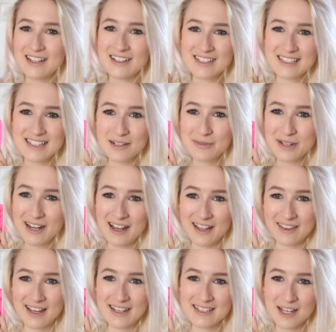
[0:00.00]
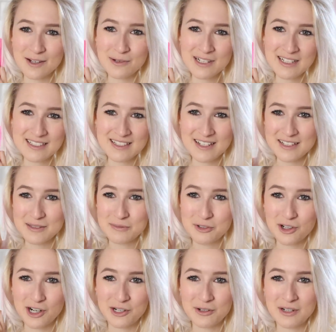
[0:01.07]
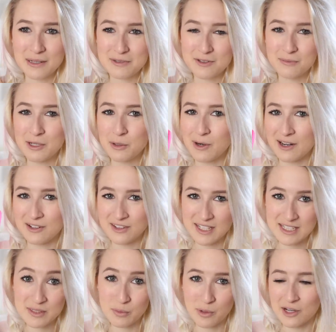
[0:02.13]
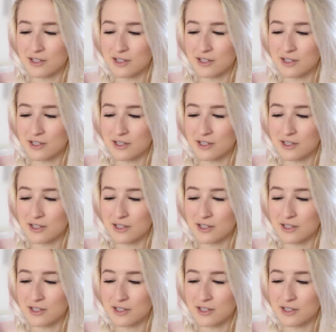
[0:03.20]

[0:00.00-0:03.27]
It looks a little bit like this. I will insert some try on clips of me wearing this